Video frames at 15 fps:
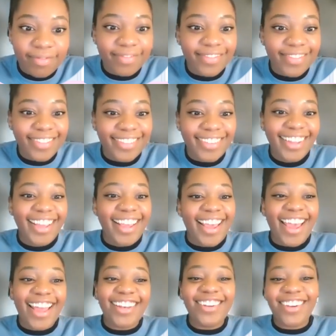
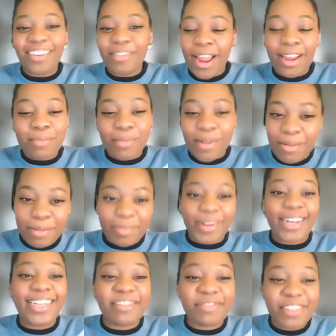and you could I could probably put
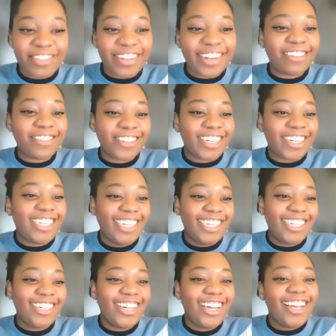in some Korean for it
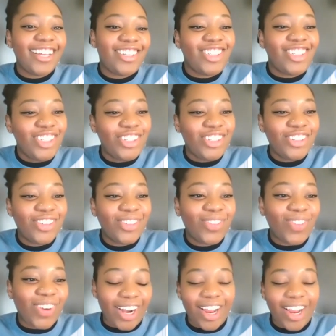to to
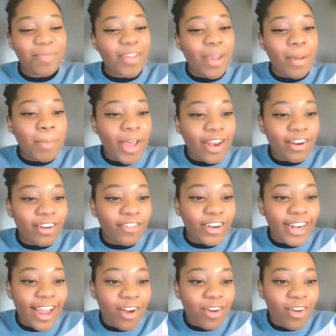work. But for
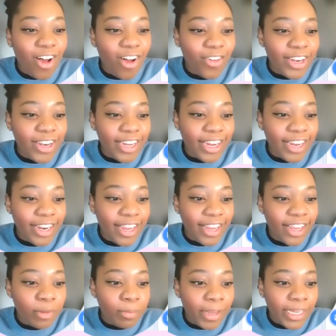now, all we need
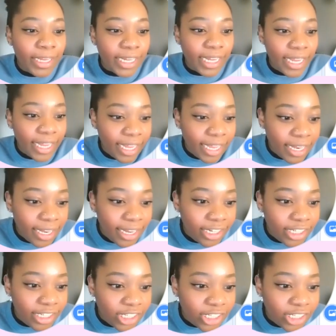is basic
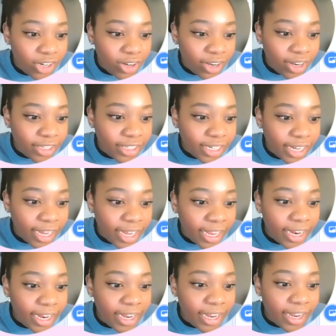English. So let's get
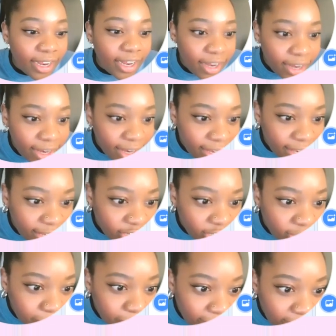
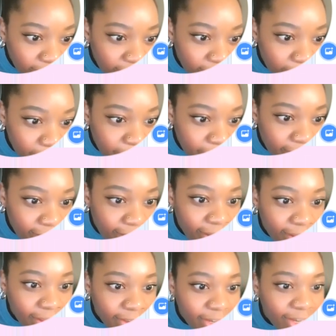English back up
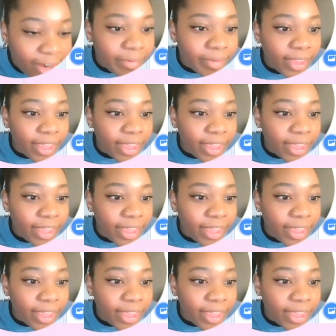on here.